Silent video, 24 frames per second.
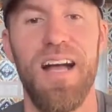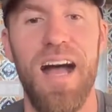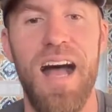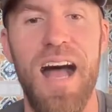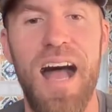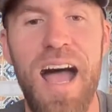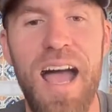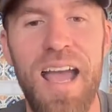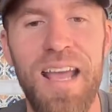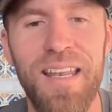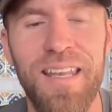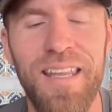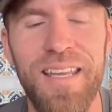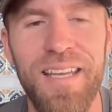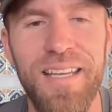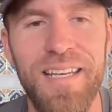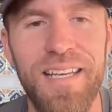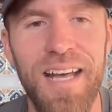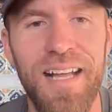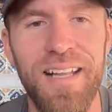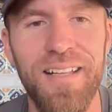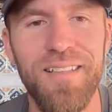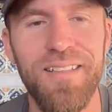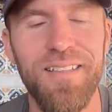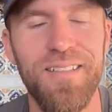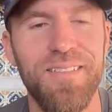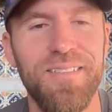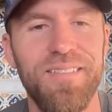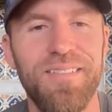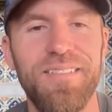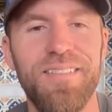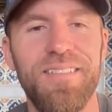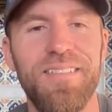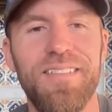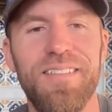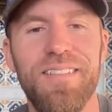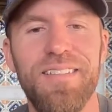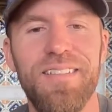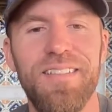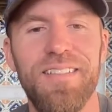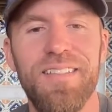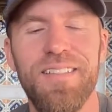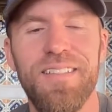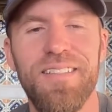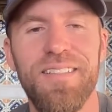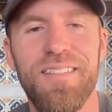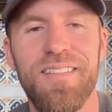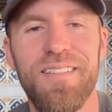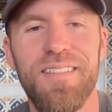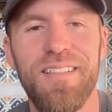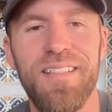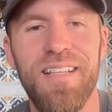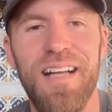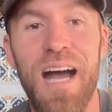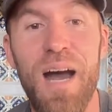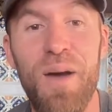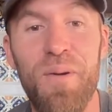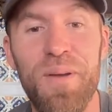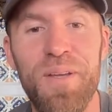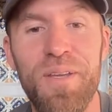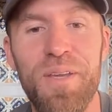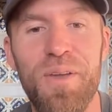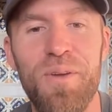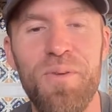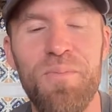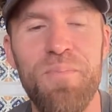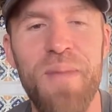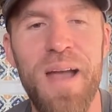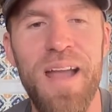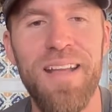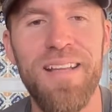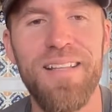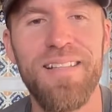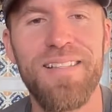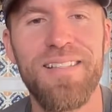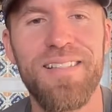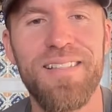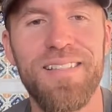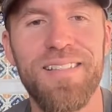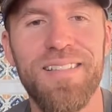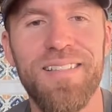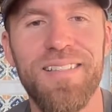Hi, Lionel. How are you, mate?